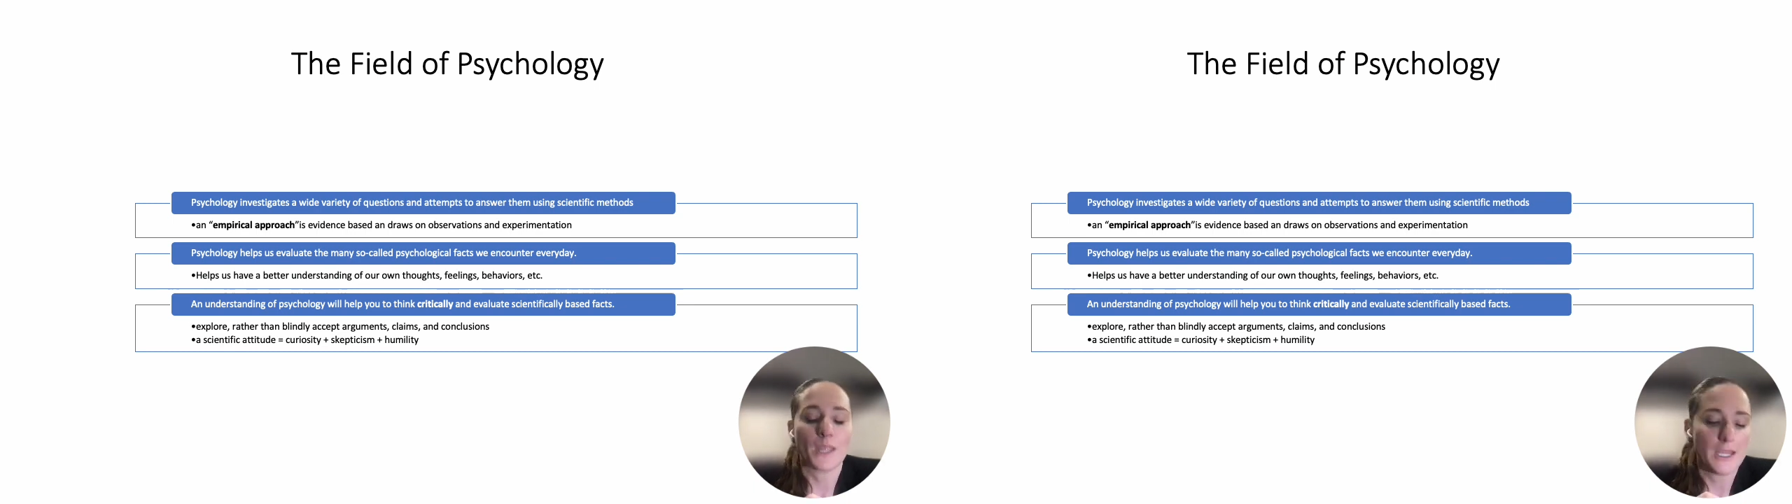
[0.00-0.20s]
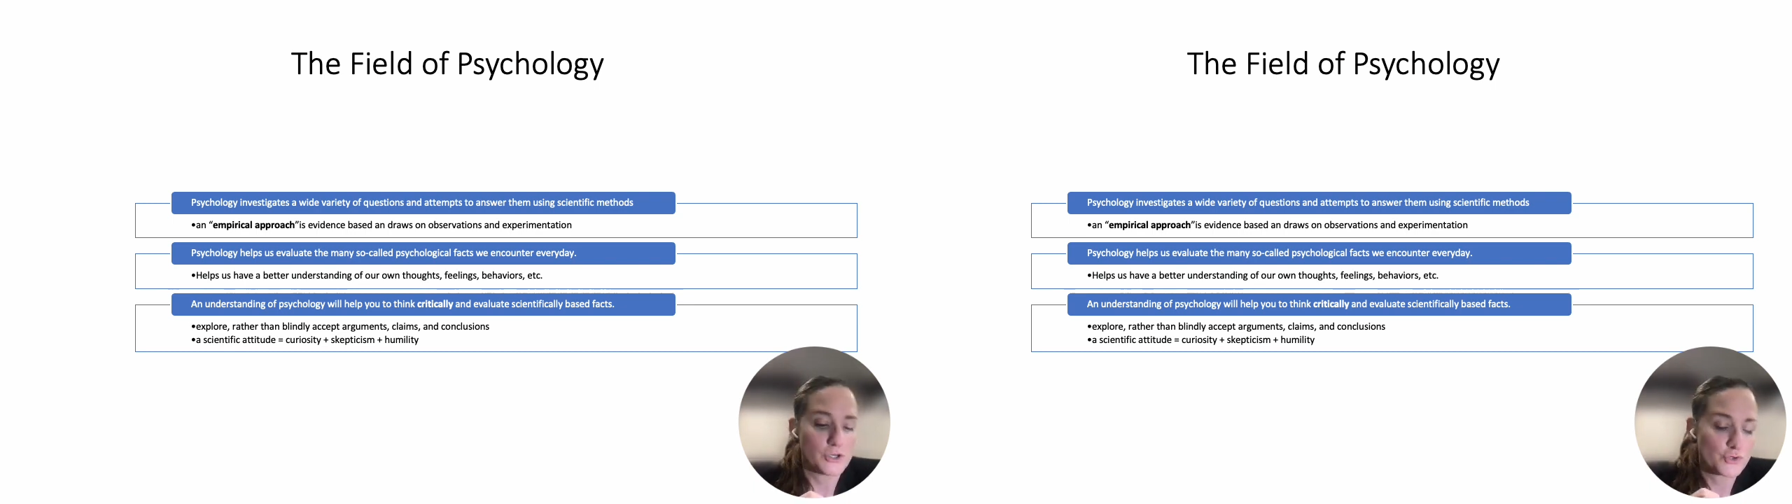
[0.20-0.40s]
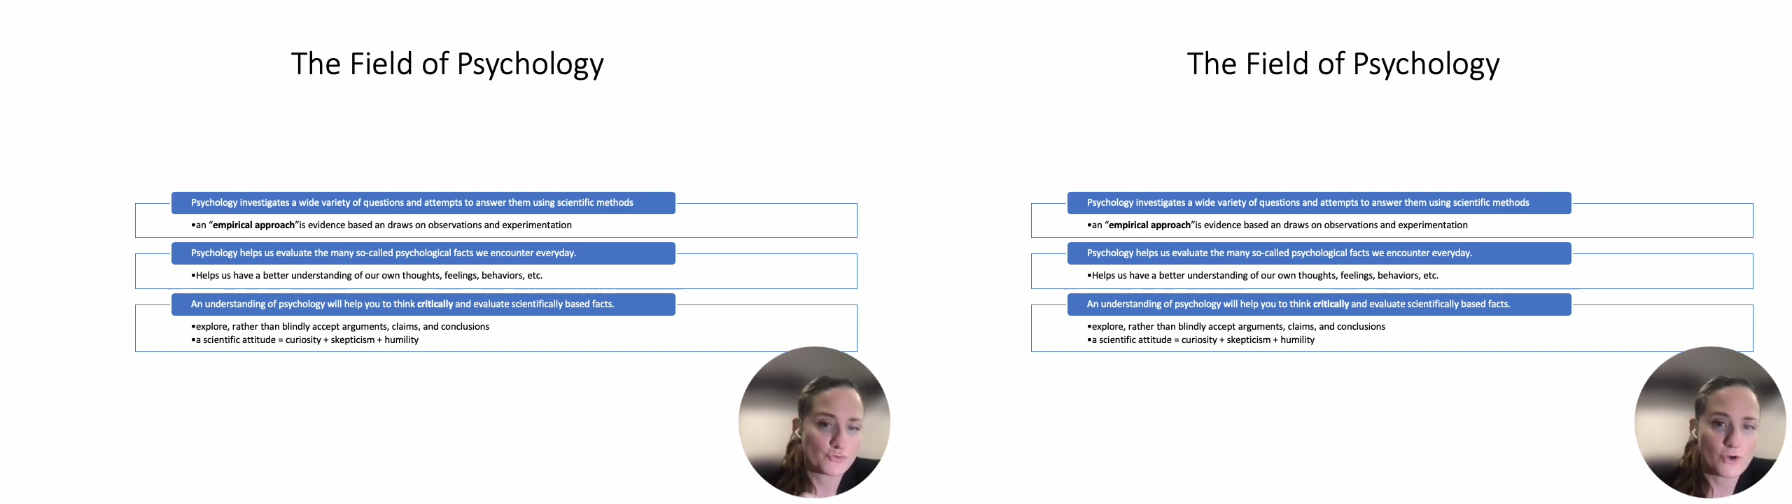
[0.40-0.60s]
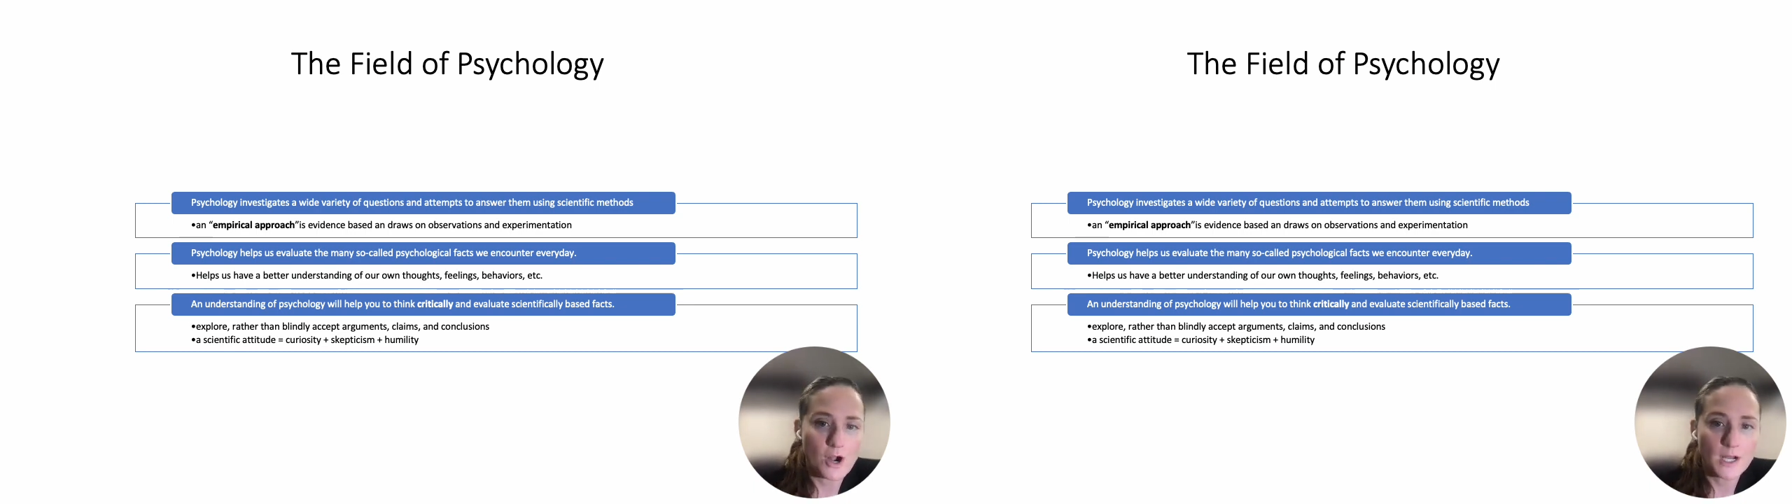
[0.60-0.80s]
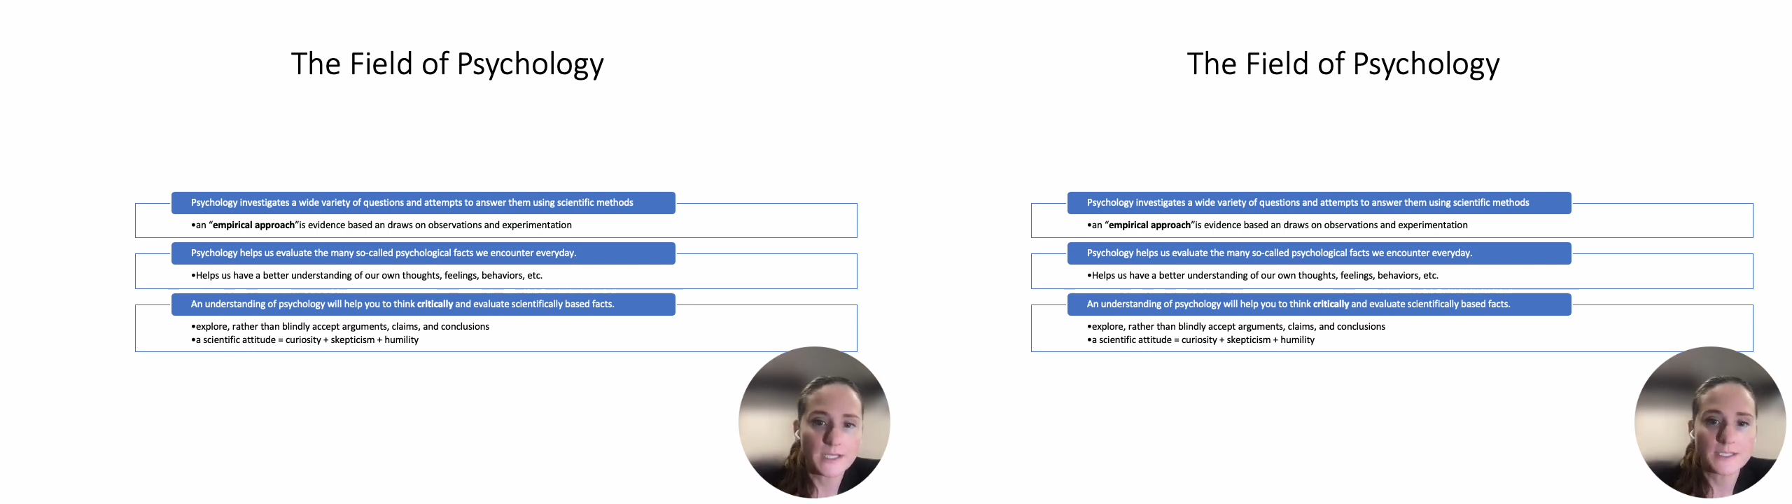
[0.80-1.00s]
and
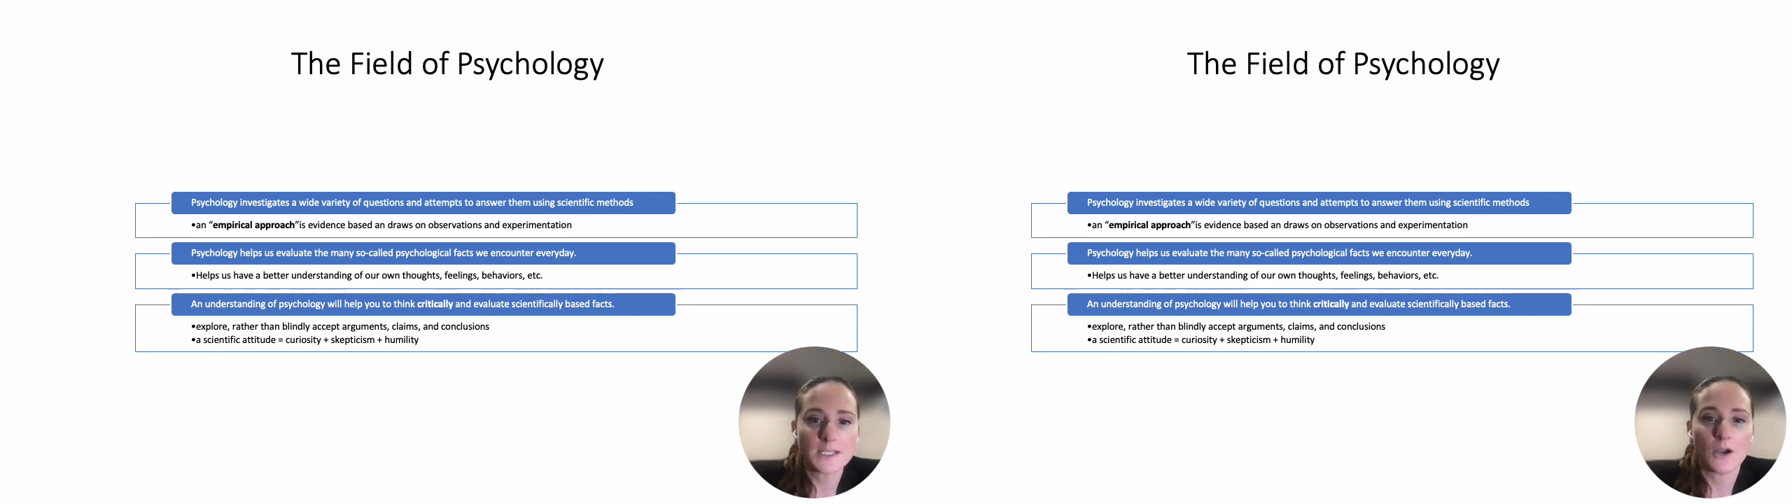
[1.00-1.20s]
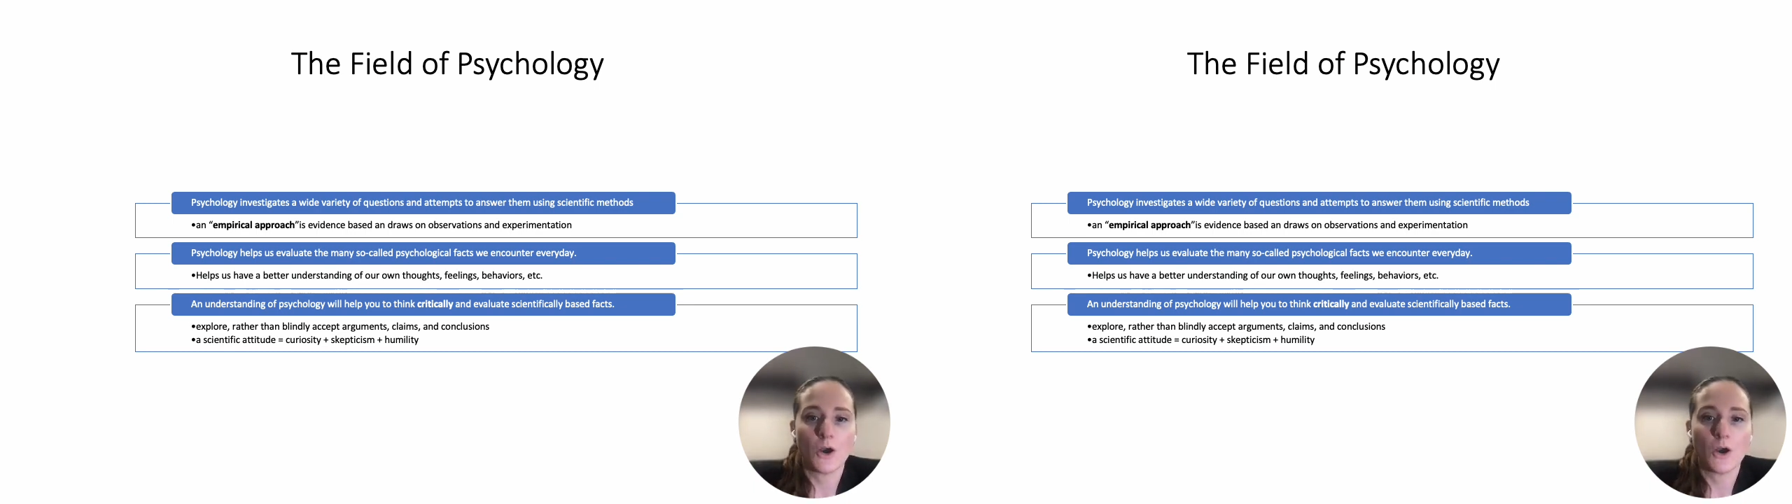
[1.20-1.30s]
draws